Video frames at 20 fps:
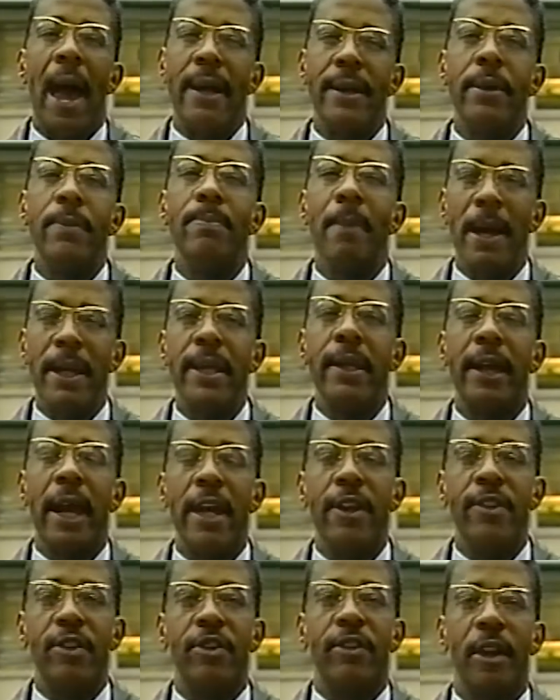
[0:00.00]
and, in many
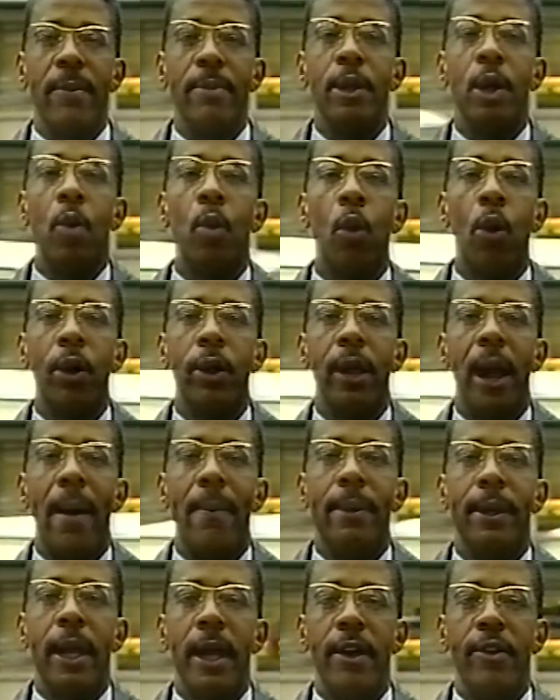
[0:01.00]
cases, Emmy Award
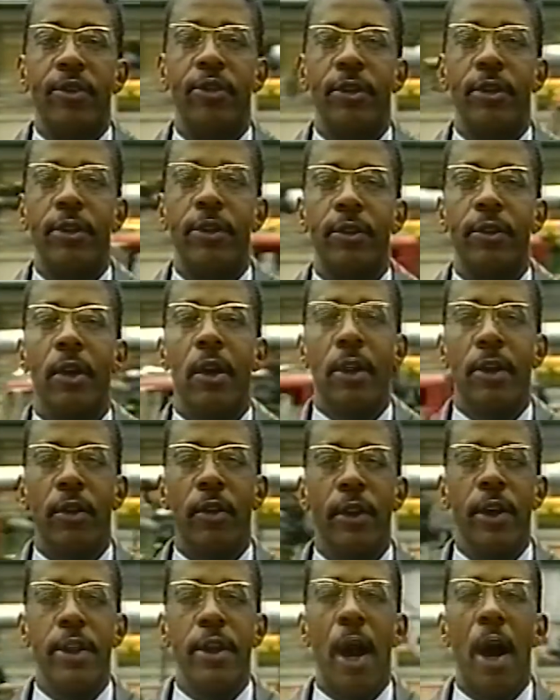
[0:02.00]
nominations
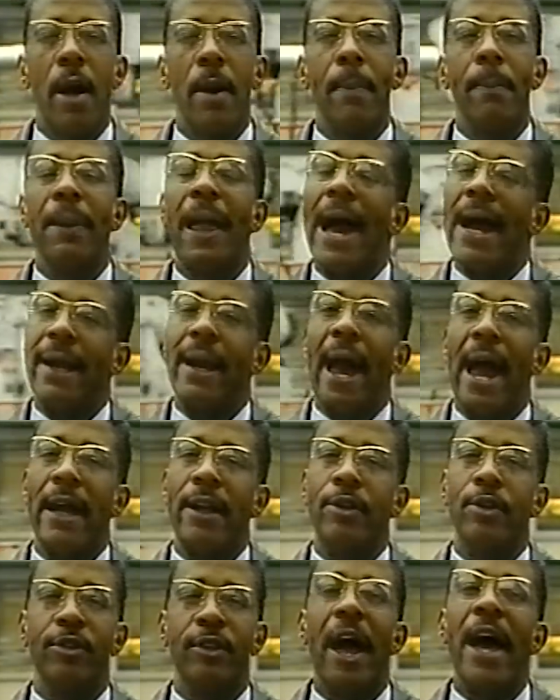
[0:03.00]
to the young black
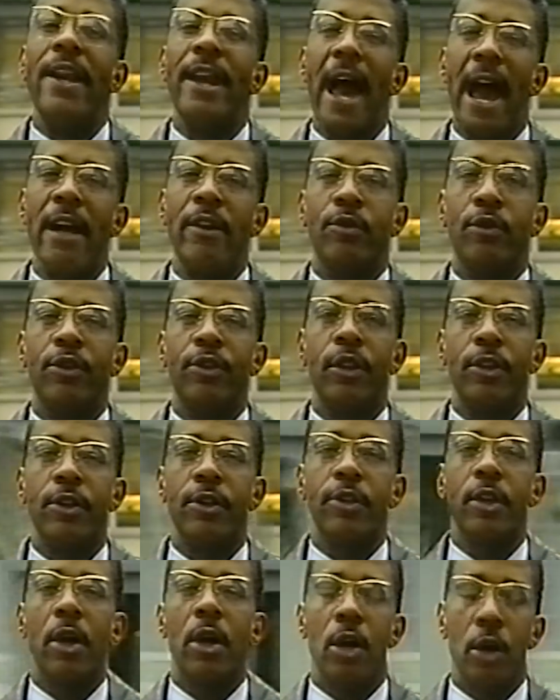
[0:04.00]
actors and
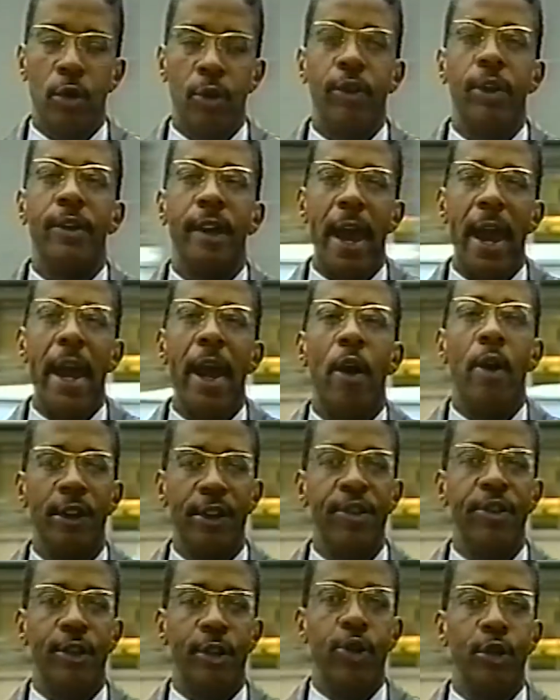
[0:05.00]
actresses who today
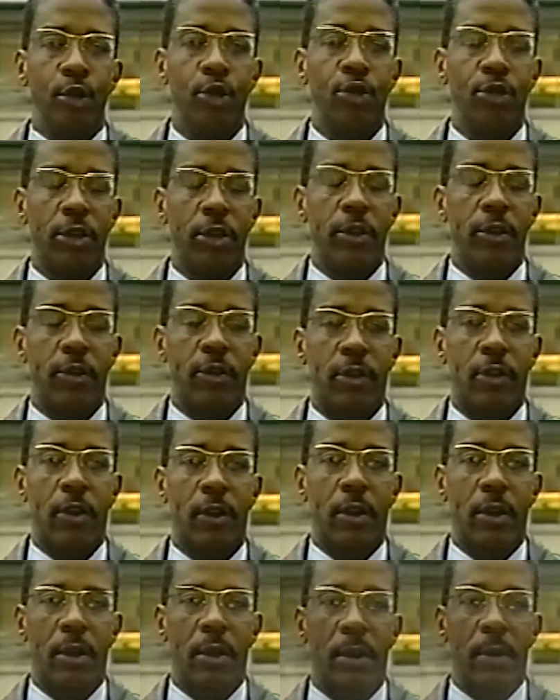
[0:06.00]
are institutions.